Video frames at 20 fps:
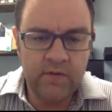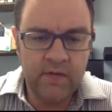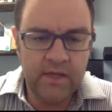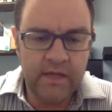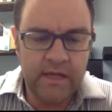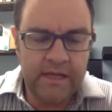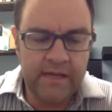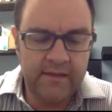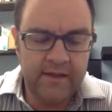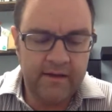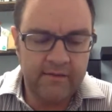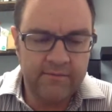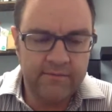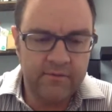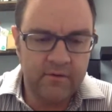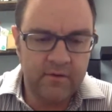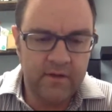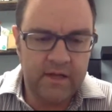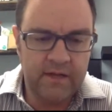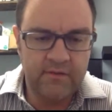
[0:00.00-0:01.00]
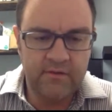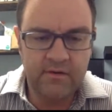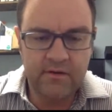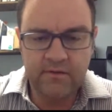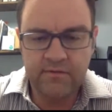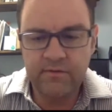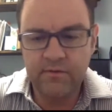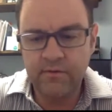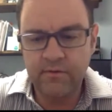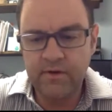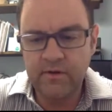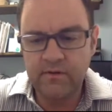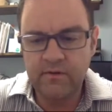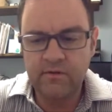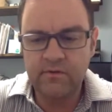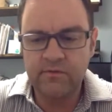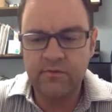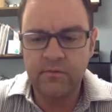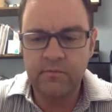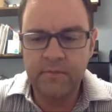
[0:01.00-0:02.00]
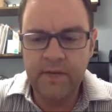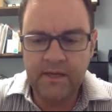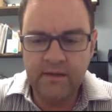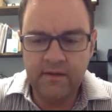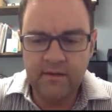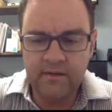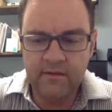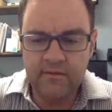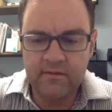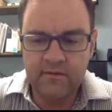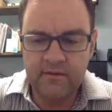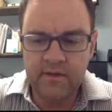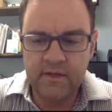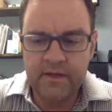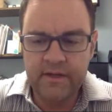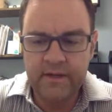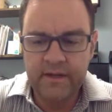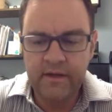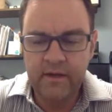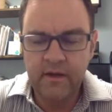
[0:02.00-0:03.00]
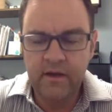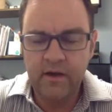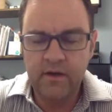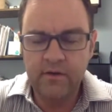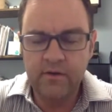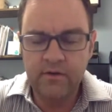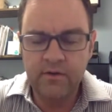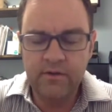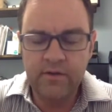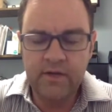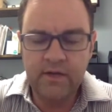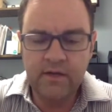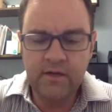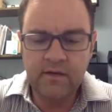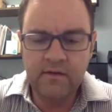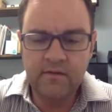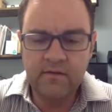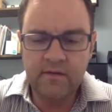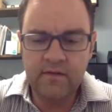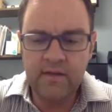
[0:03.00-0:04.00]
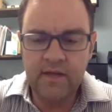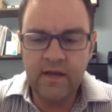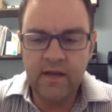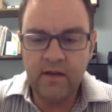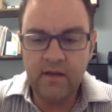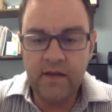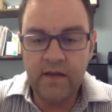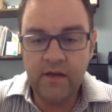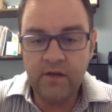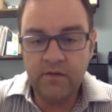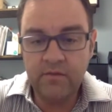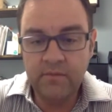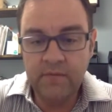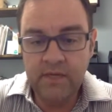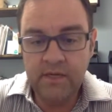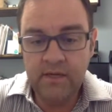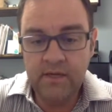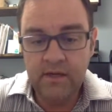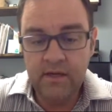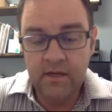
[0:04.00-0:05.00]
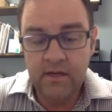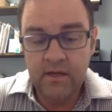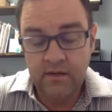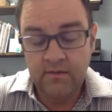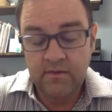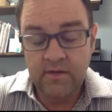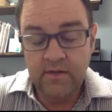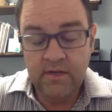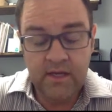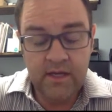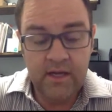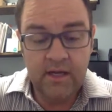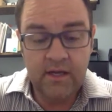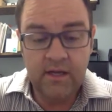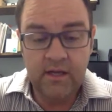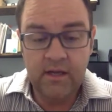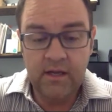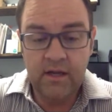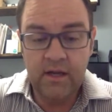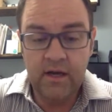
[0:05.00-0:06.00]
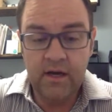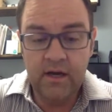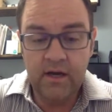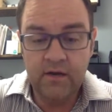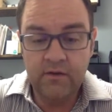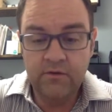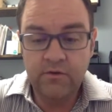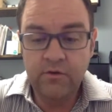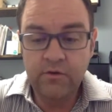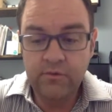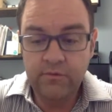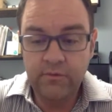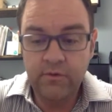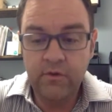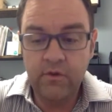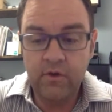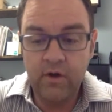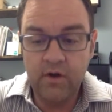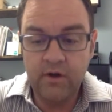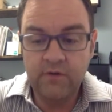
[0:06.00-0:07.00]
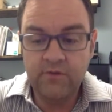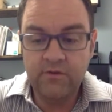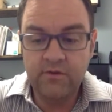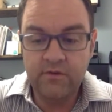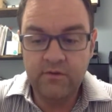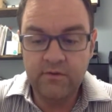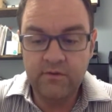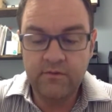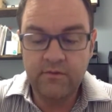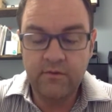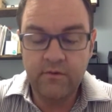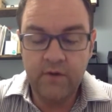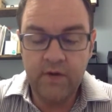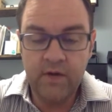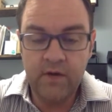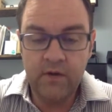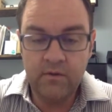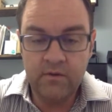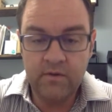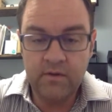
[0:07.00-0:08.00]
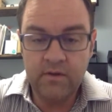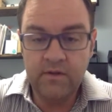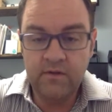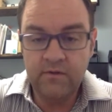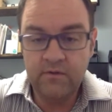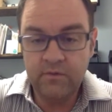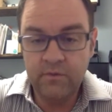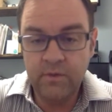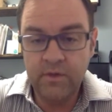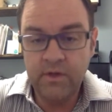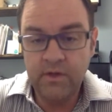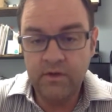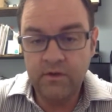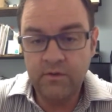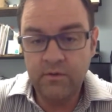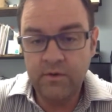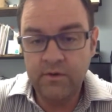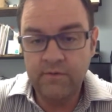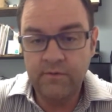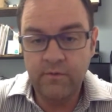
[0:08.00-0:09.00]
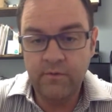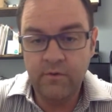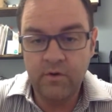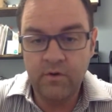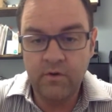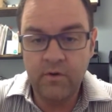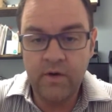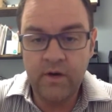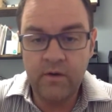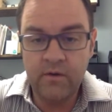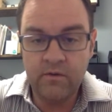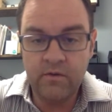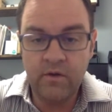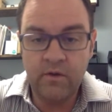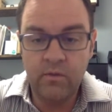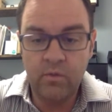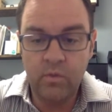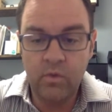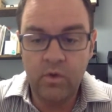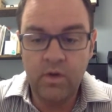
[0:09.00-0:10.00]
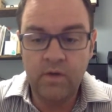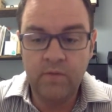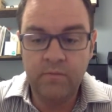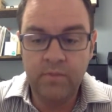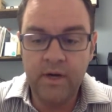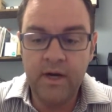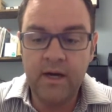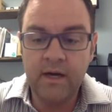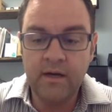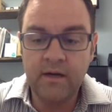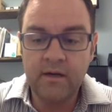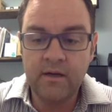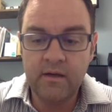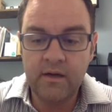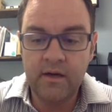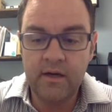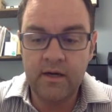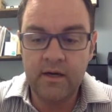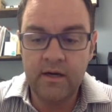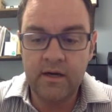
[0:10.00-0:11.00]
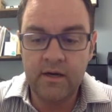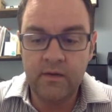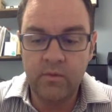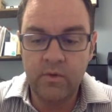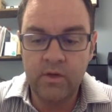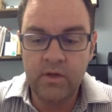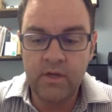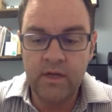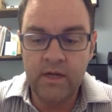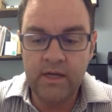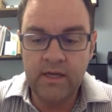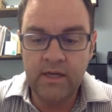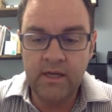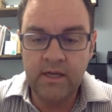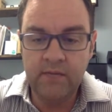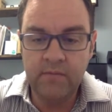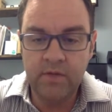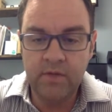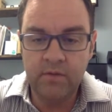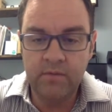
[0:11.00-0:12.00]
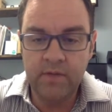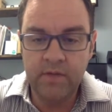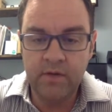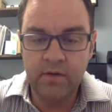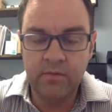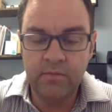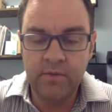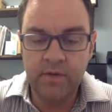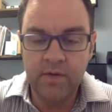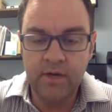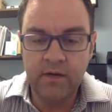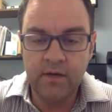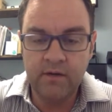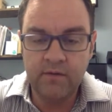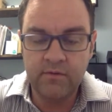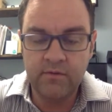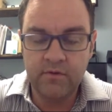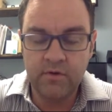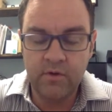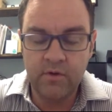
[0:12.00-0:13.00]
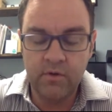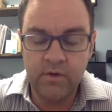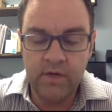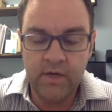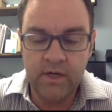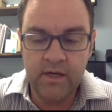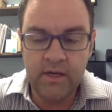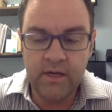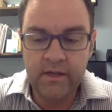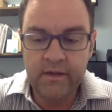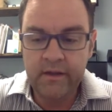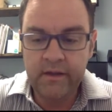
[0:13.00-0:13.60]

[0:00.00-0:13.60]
I like that for lots of different reasons, for maintenance and other things, and that allows me to get 2 full arches of crowns, at least 20 to 24 crowns on one puck, one 98 millimeter puck of zirconia.